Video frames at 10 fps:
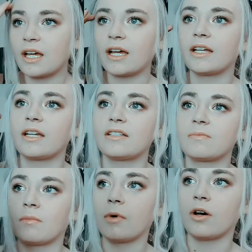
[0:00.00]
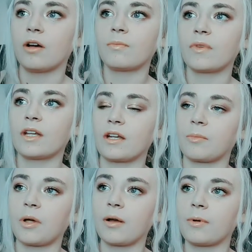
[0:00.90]
And his mom ended up
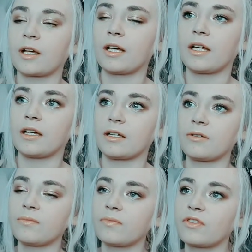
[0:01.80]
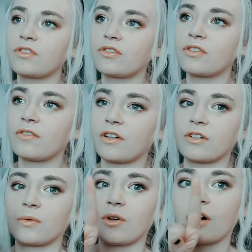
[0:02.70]
coming in the front
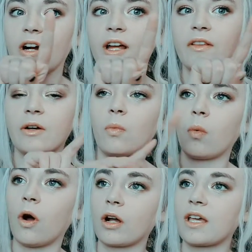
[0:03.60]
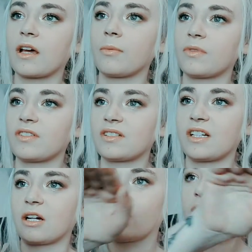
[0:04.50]
door and like walking up the
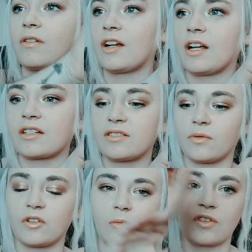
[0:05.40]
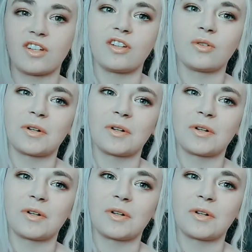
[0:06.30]
stairway right next to like where the indoor